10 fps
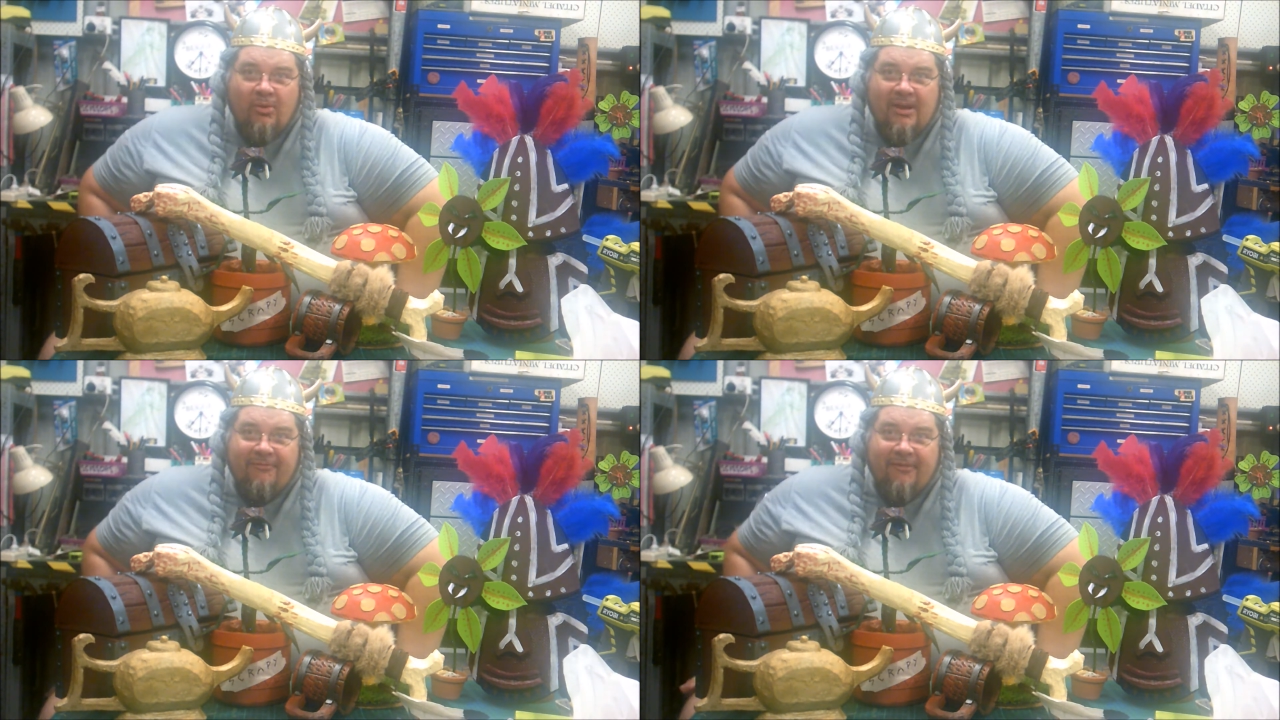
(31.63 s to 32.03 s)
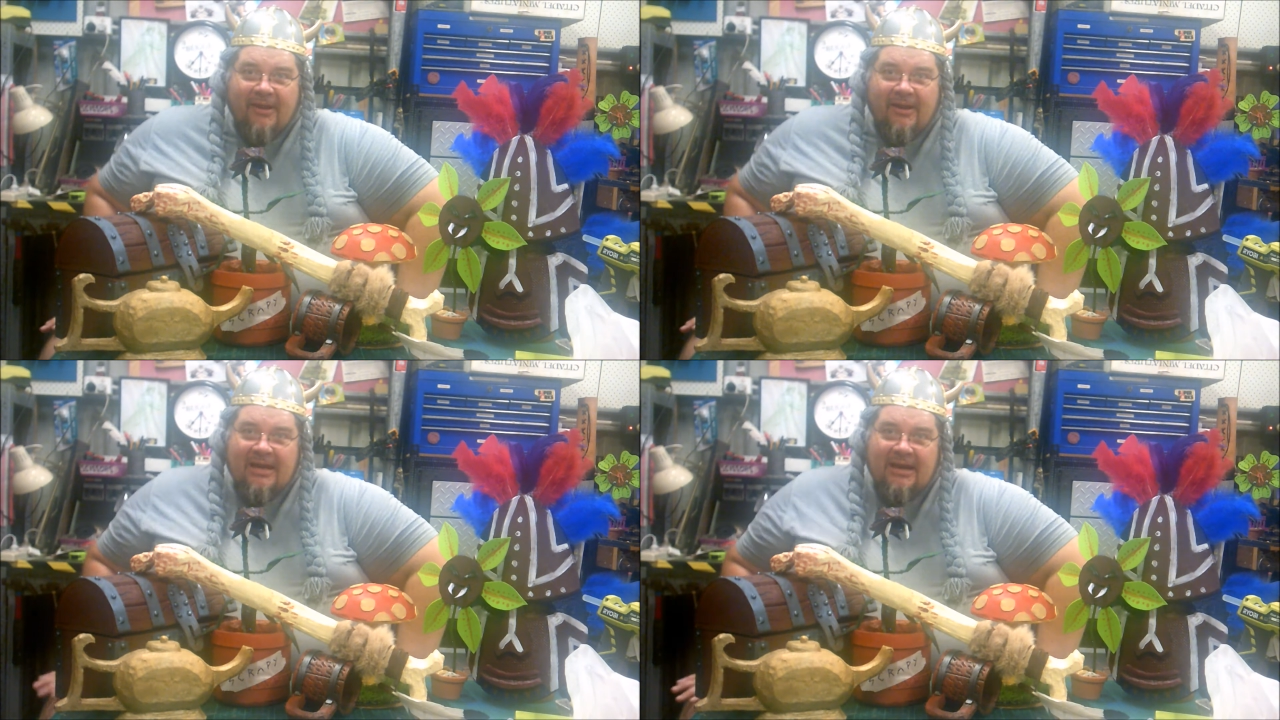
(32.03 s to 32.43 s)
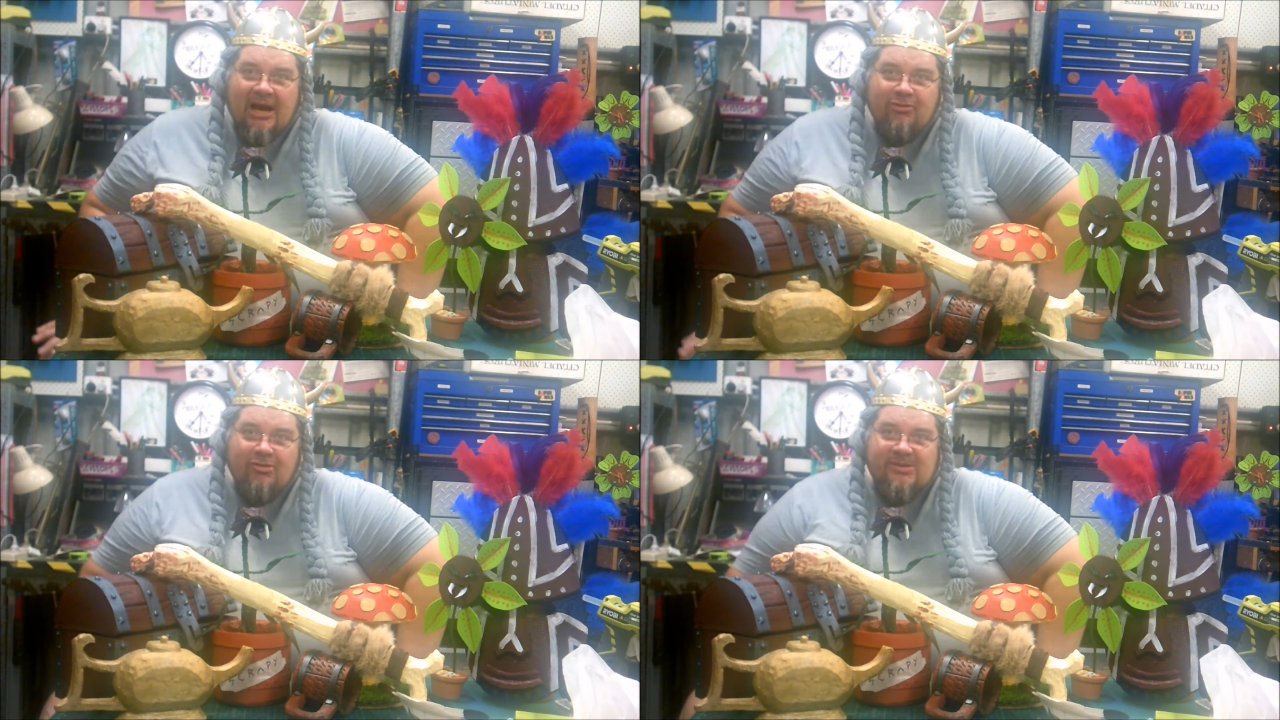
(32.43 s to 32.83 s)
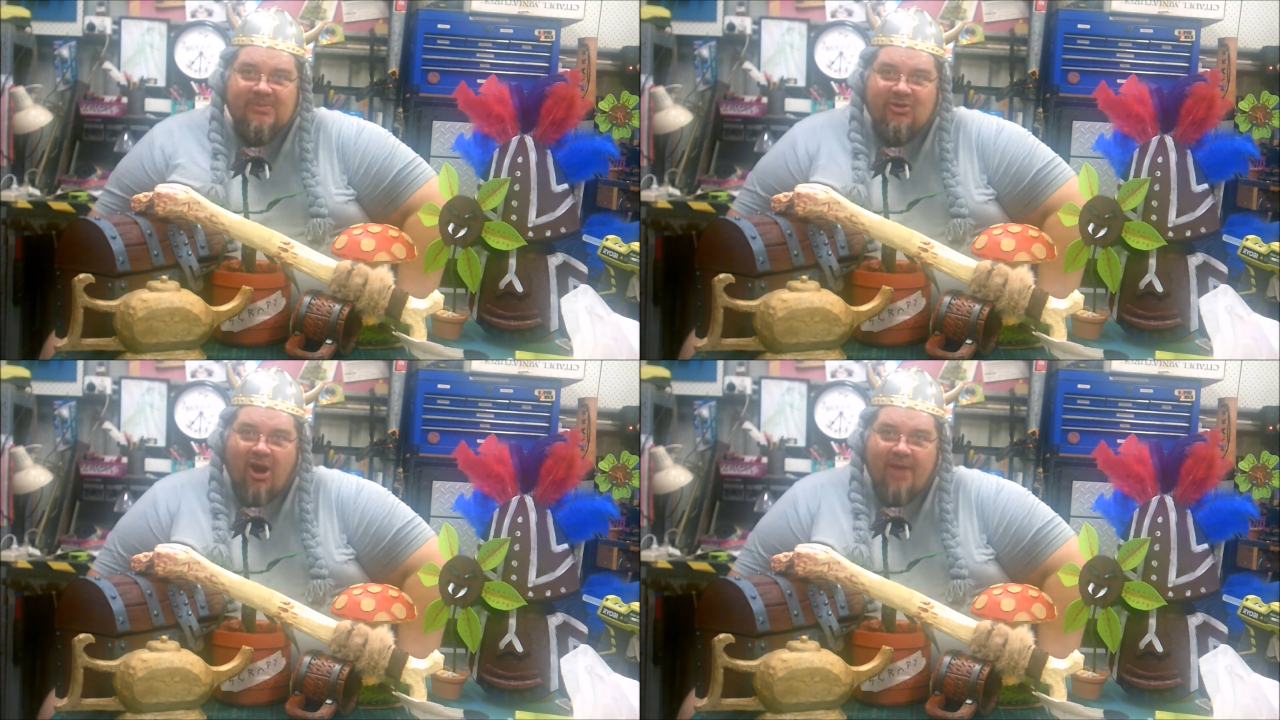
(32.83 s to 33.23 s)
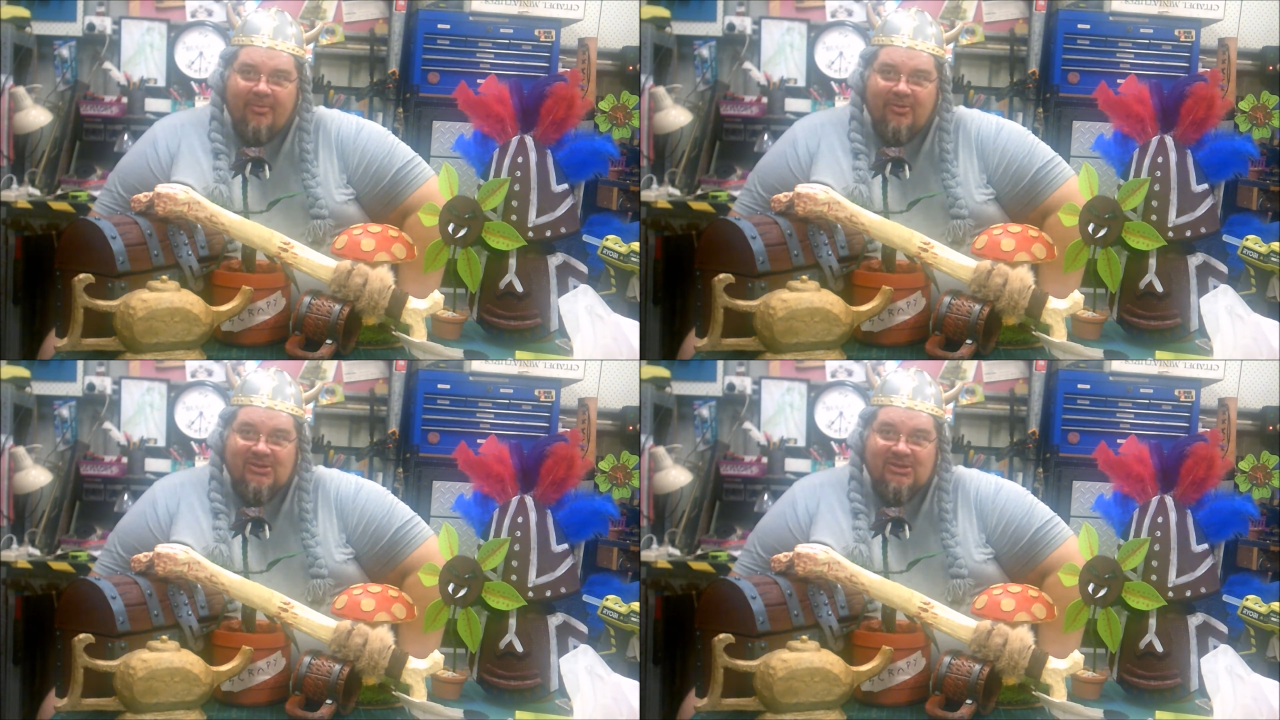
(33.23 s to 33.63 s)
if I can hit 100
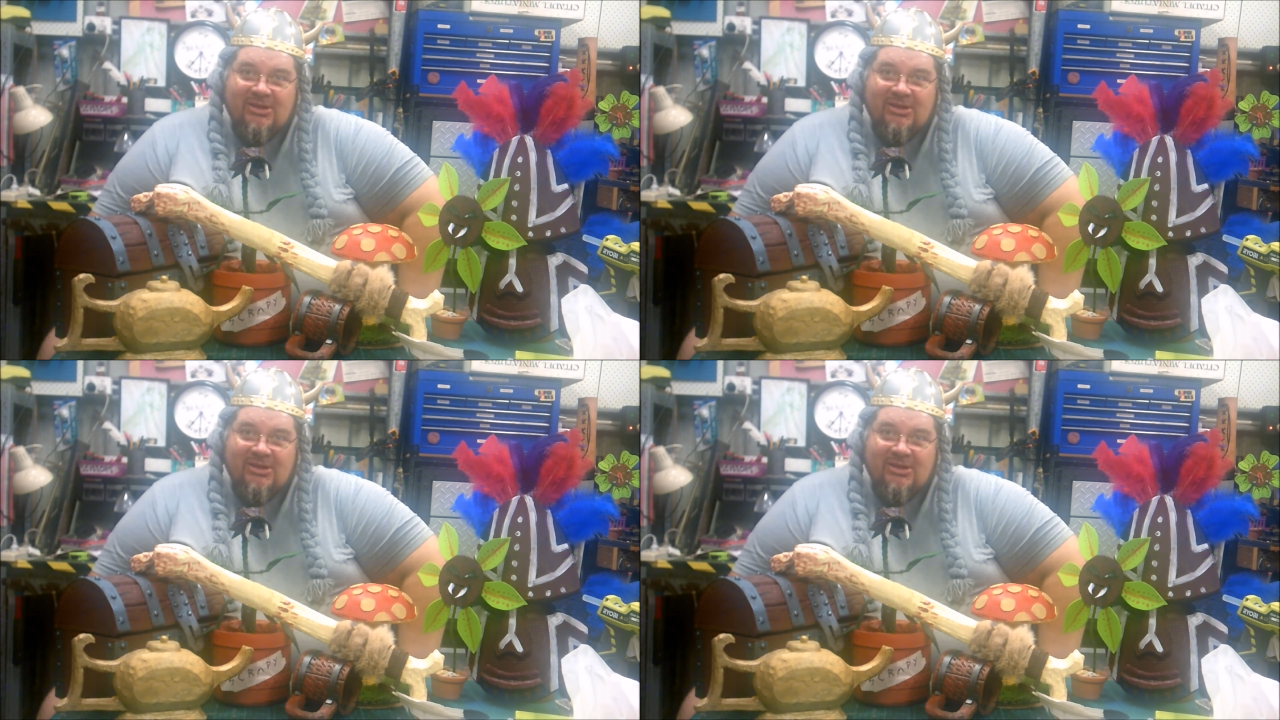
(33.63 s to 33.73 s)
subscribers